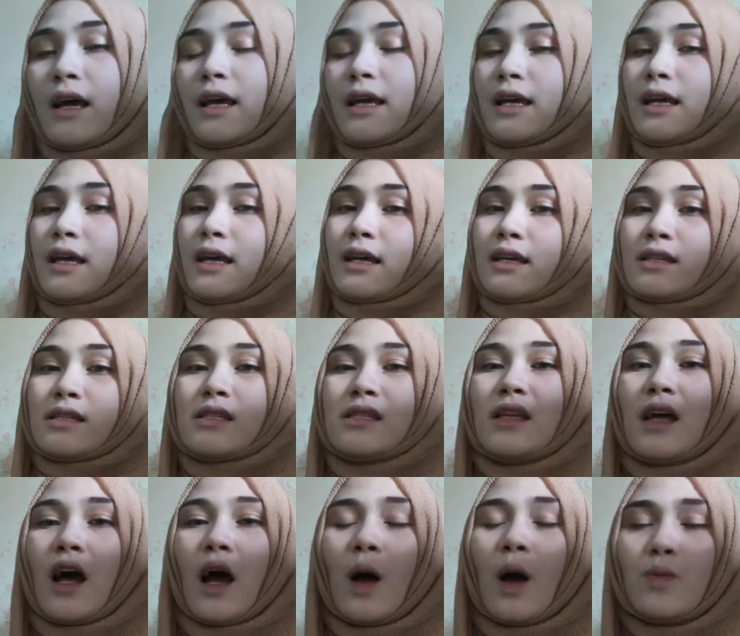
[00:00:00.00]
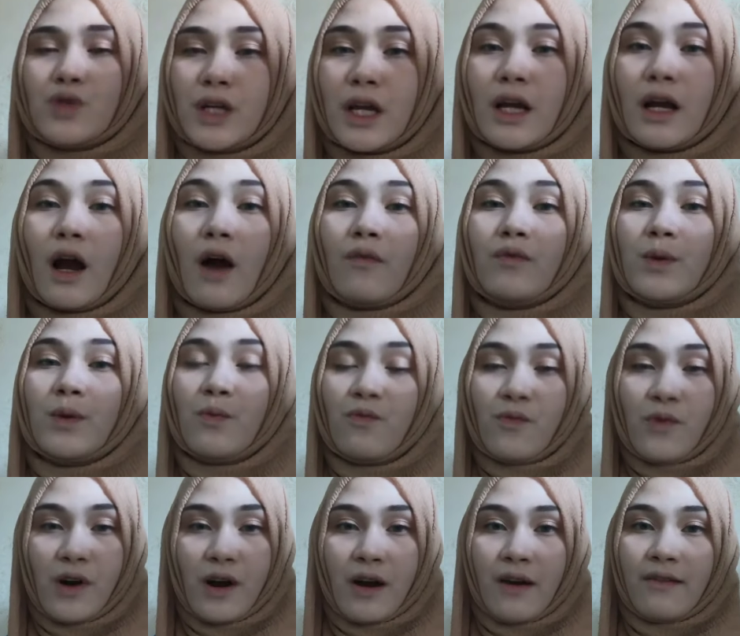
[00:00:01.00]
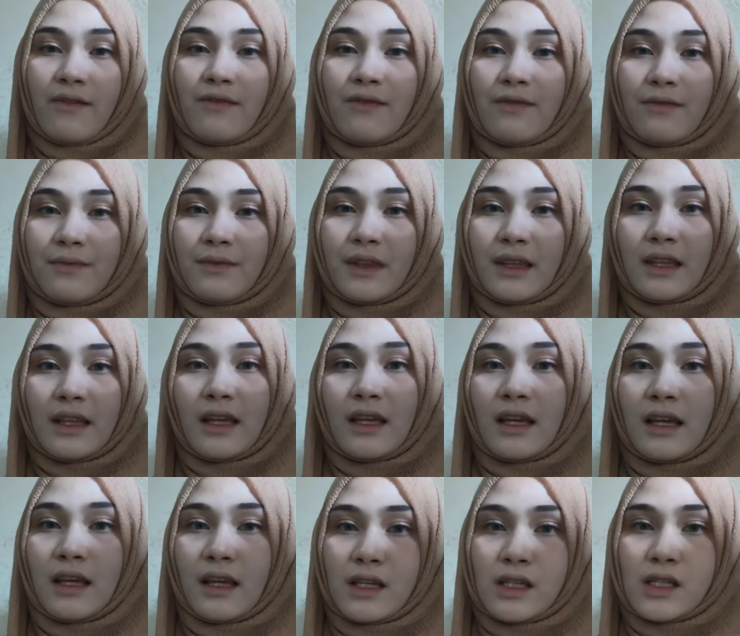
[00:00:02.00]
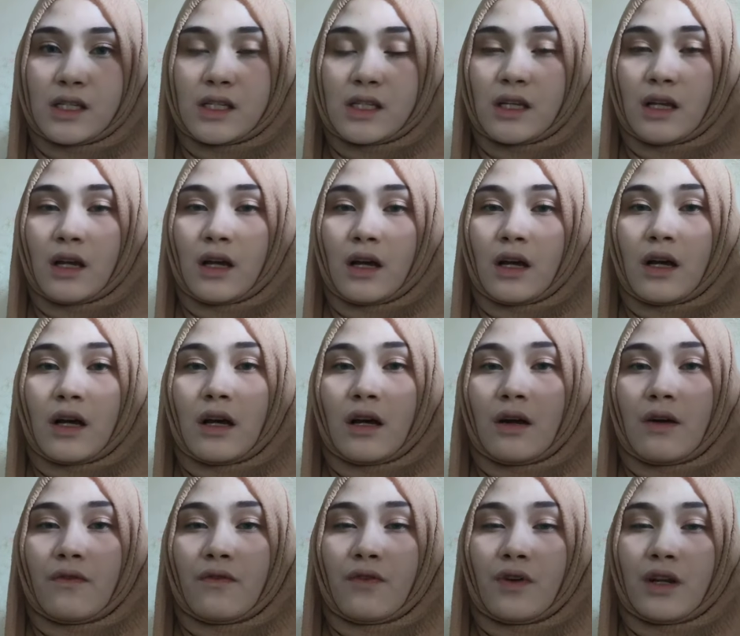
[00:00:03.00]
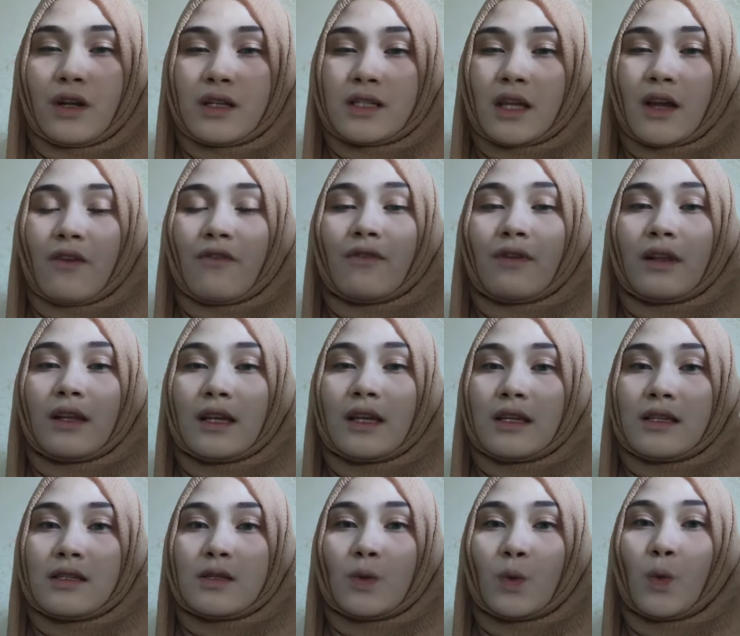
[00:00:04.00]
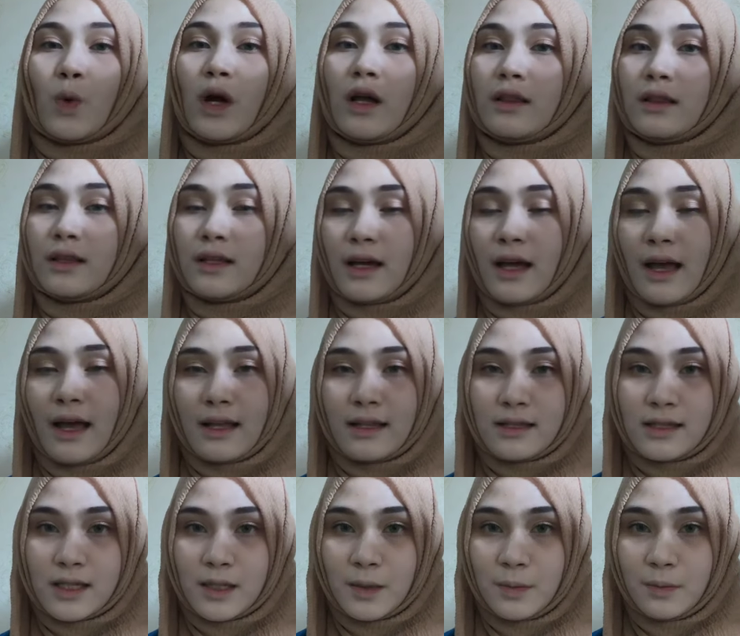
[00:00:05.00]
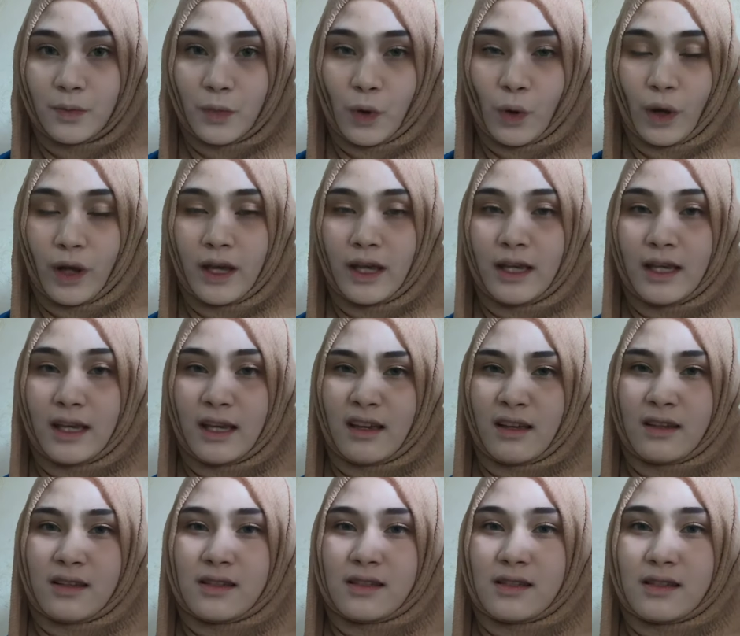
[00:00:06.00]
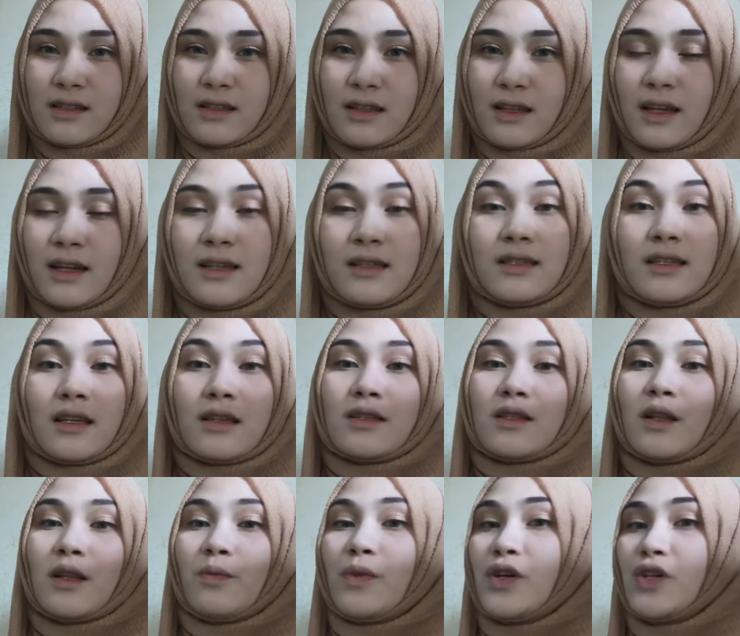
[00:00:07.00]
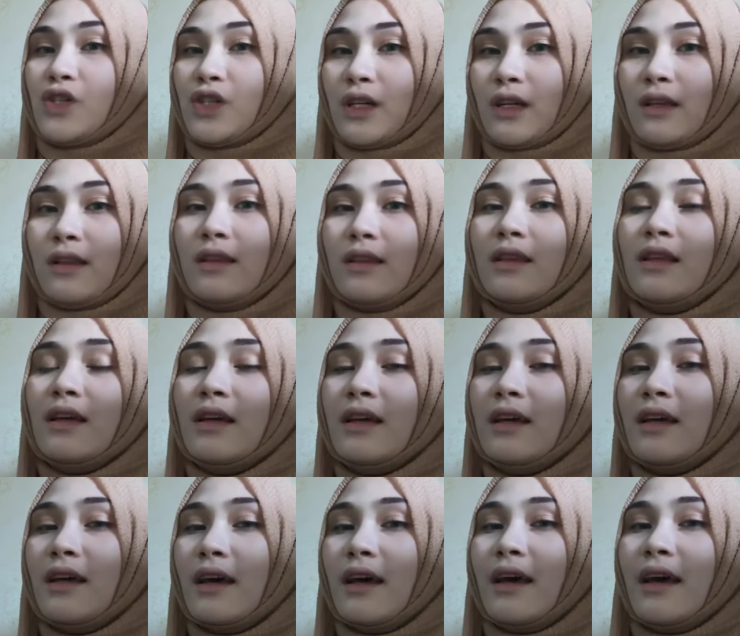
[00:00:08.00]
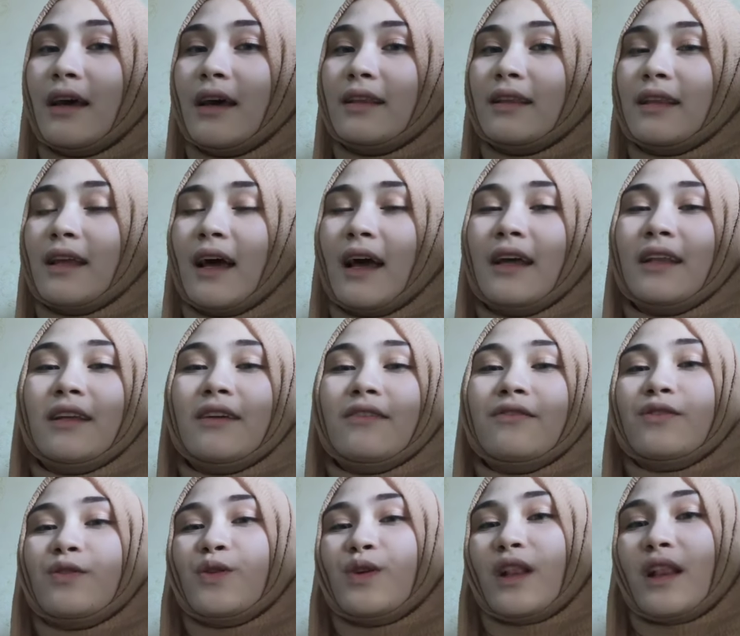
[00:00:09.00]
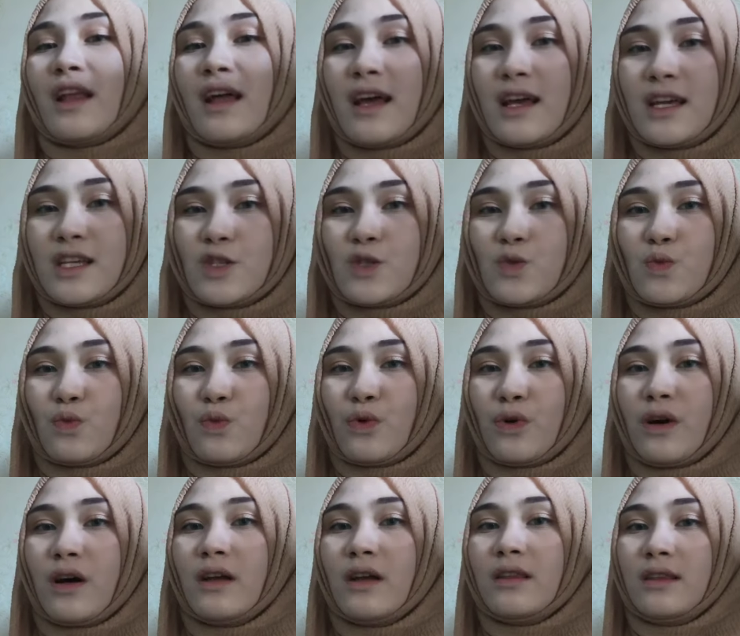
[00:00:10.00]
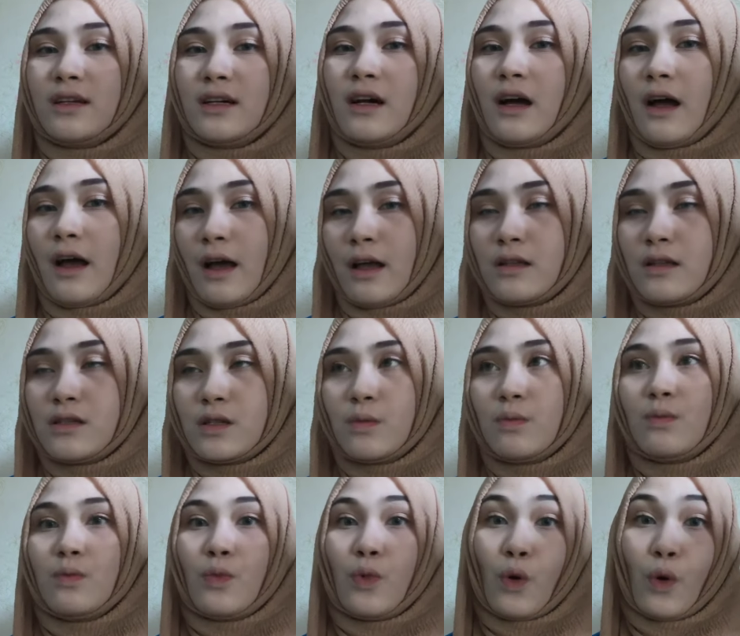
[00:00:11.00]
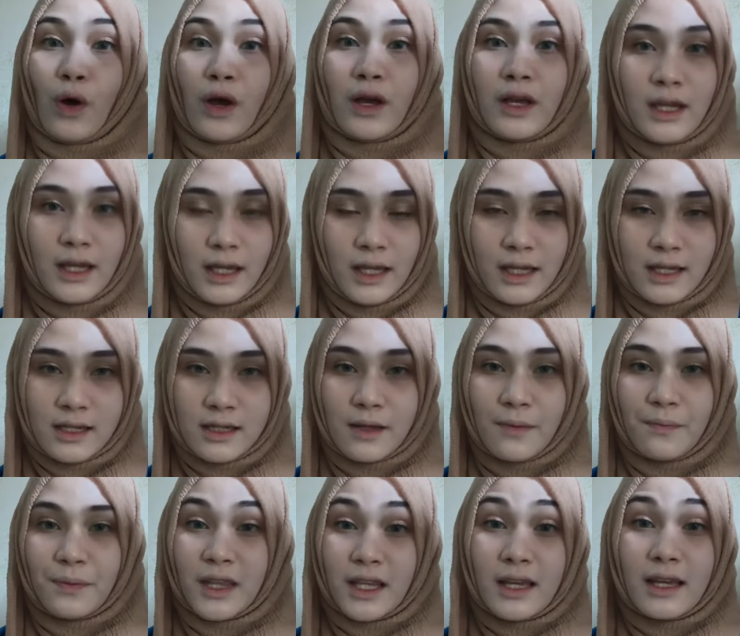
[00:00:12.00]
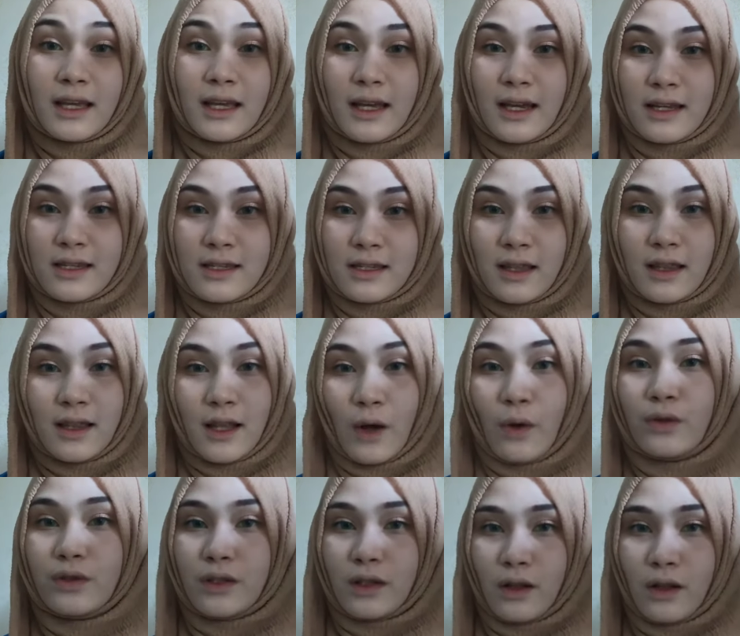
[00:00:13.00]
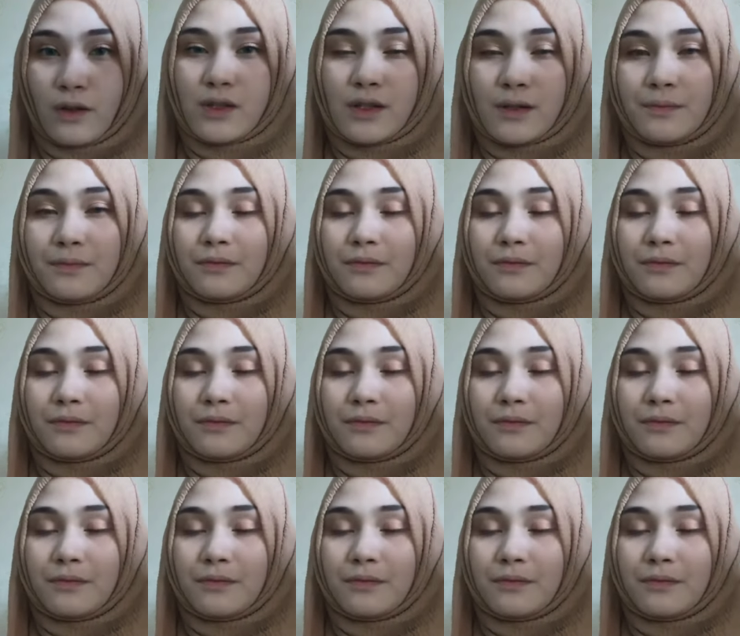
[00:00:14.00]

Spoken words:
is object of the verb is, for example, is what a handsome boy is. It is exclamation. And I never realized what a handsome boy he is. It is a noun clause.